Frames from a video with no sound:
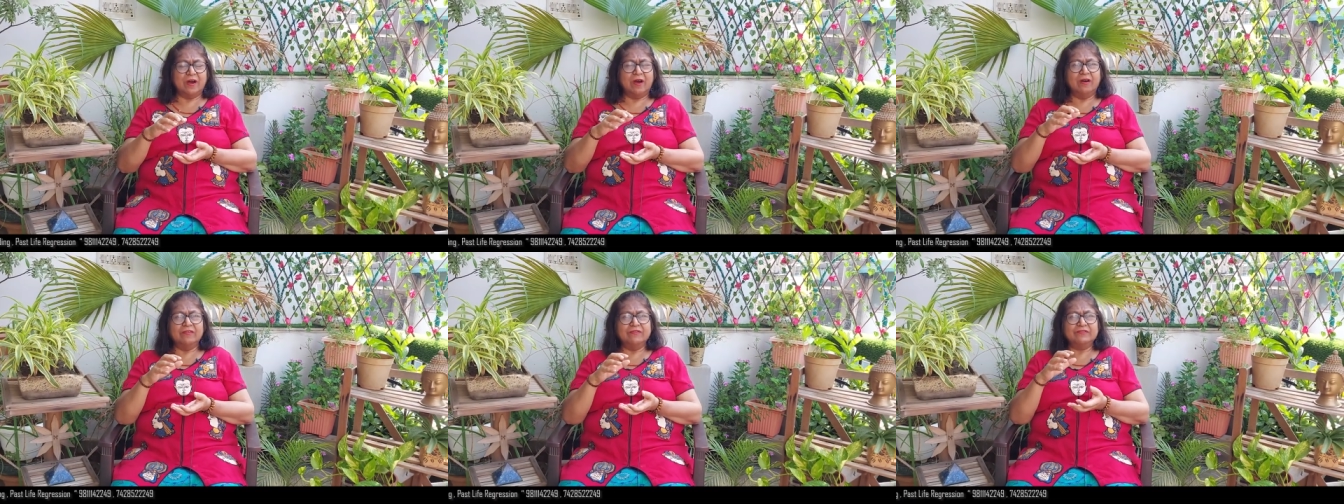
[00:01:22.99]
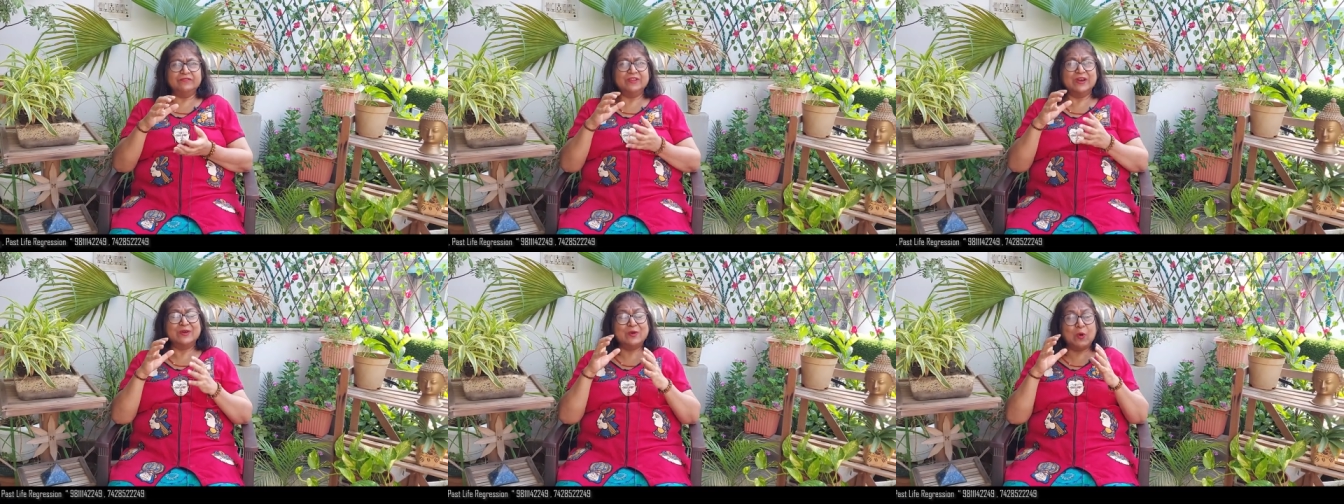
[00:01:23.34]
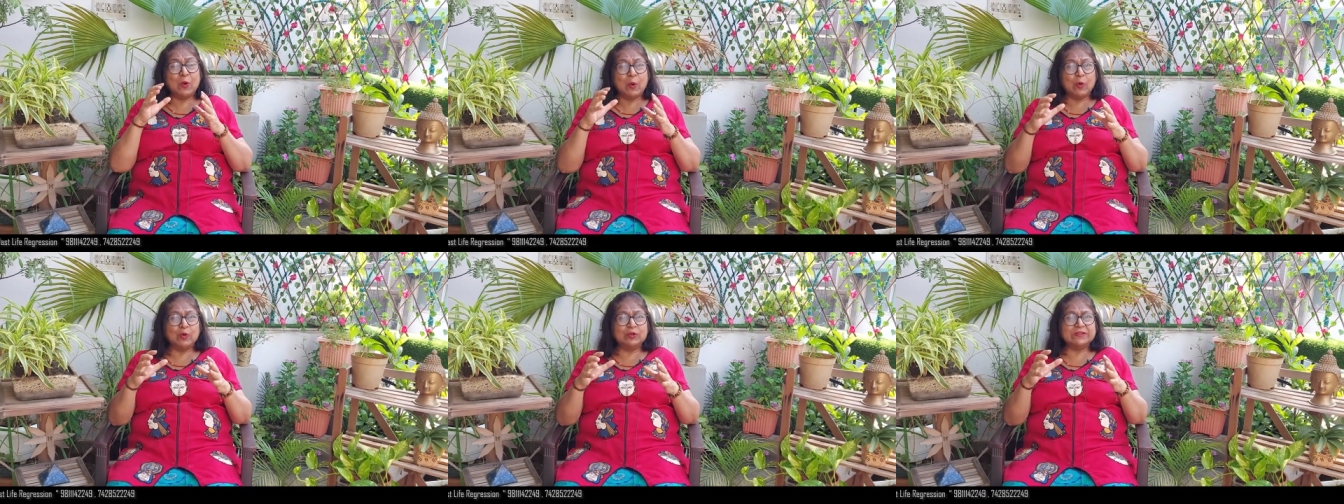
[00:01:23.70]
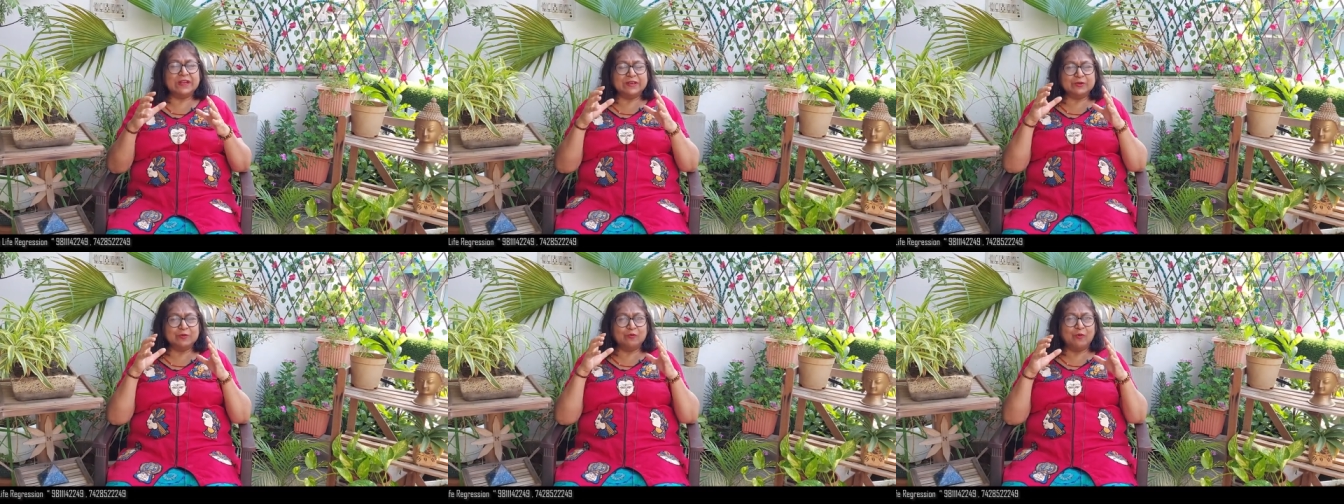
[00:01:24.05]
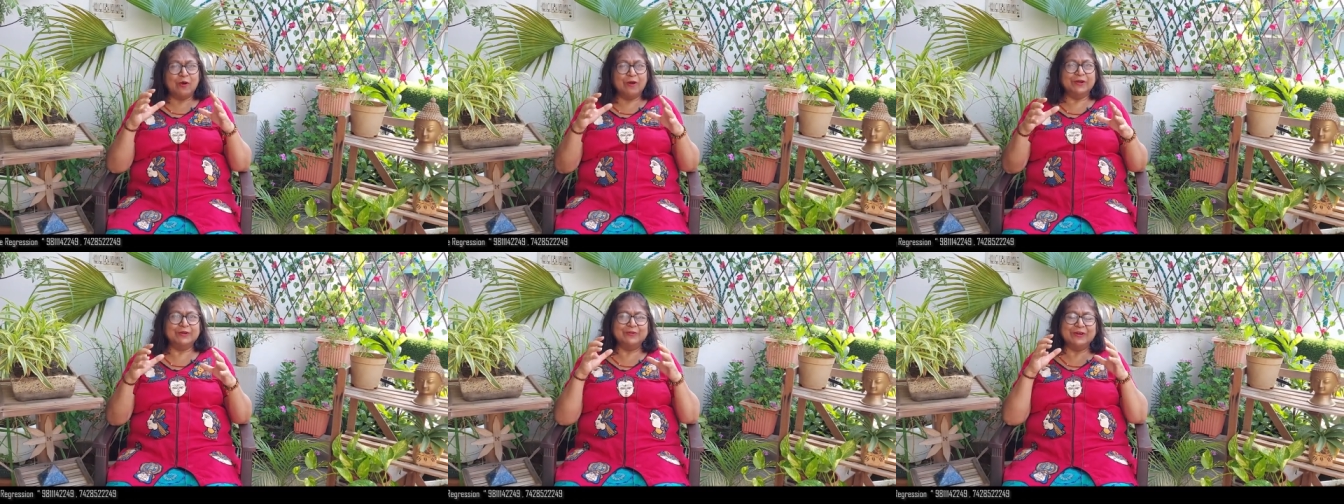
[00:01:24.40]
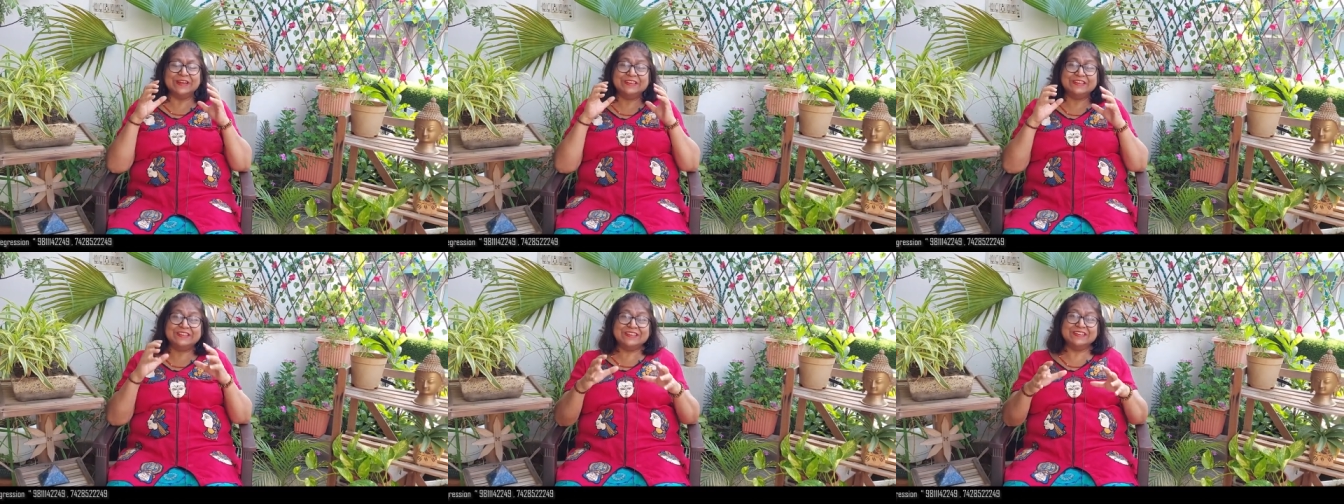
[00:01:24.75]
of the goal that you want to
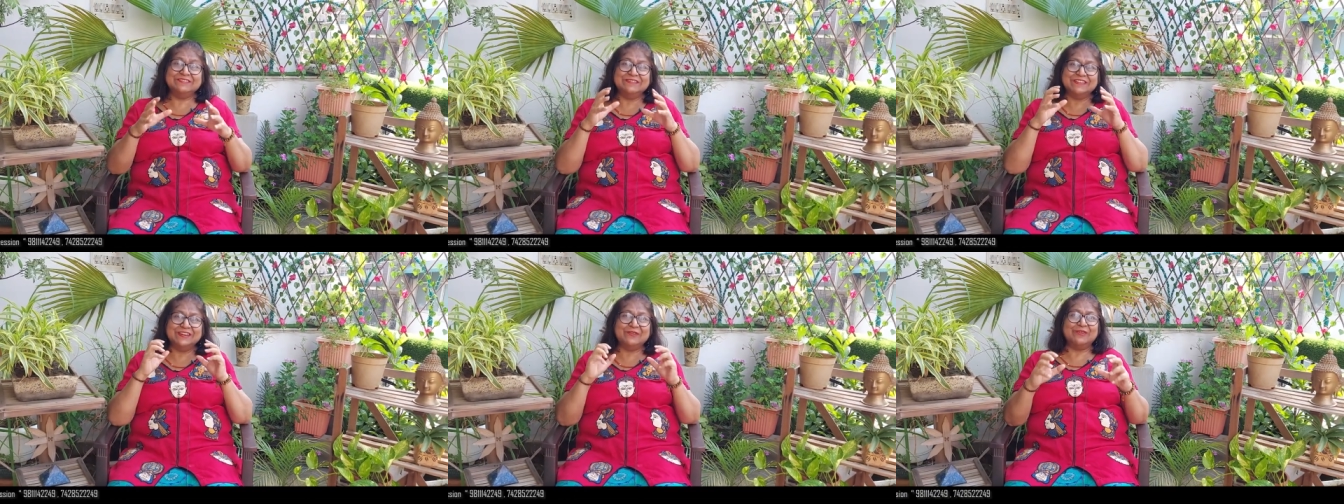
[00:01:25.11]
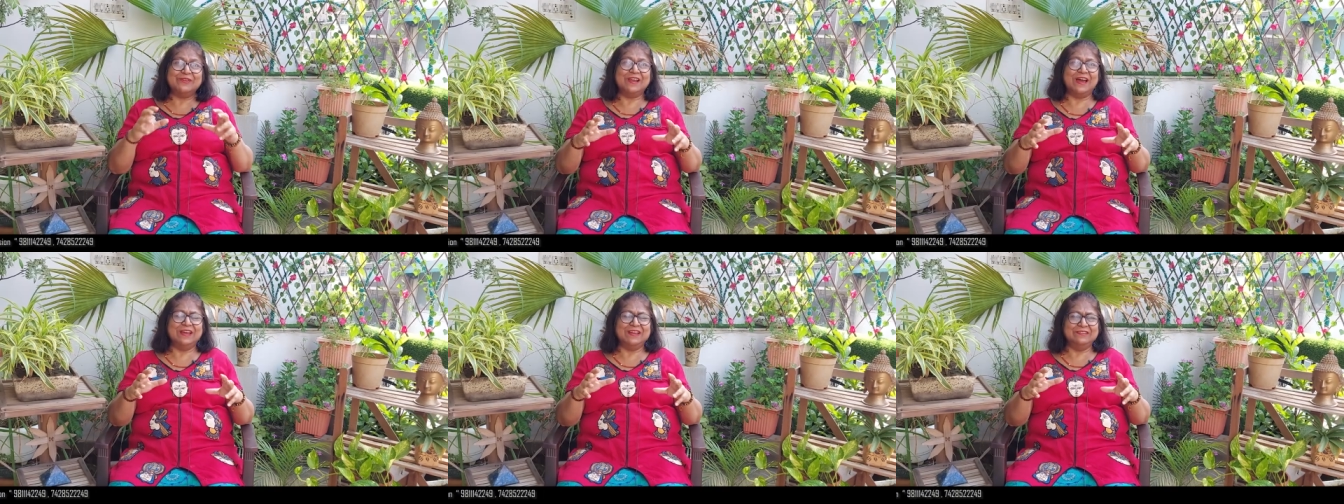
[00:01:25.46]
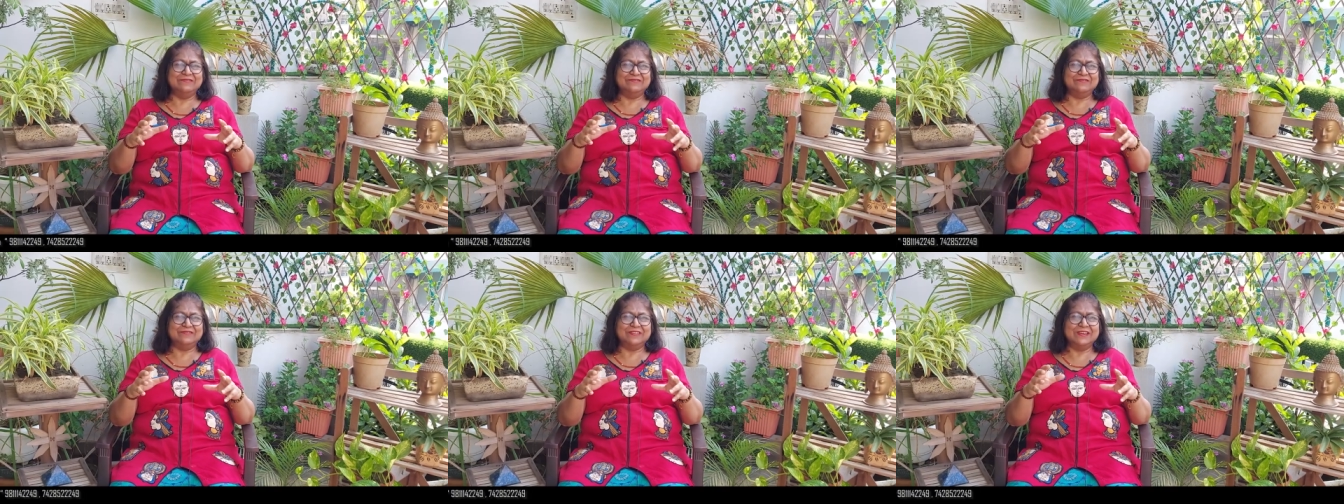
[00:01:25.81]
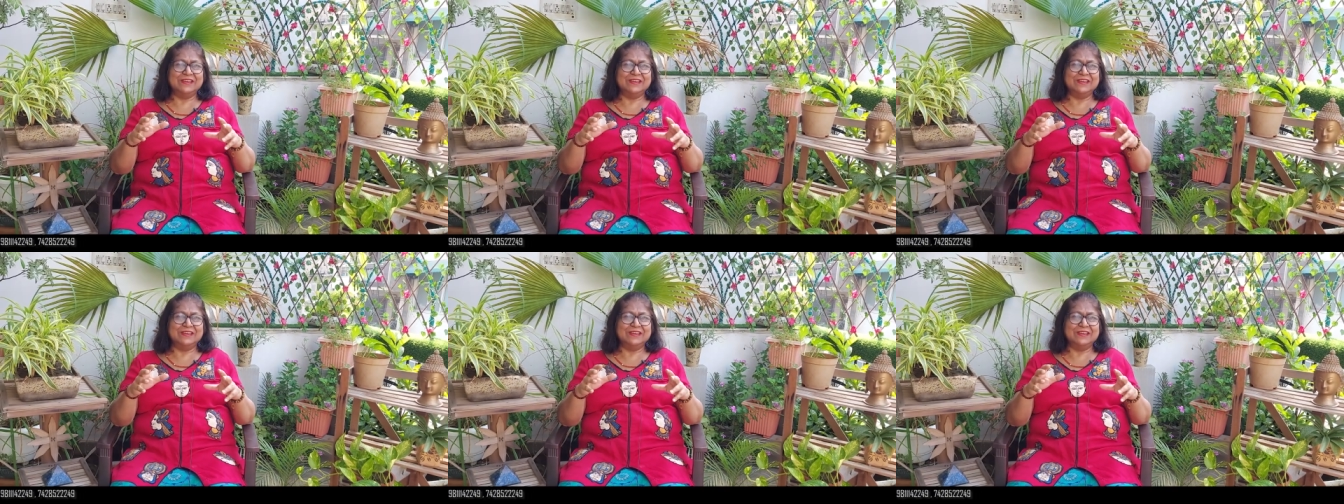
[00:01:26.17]
achieve in your life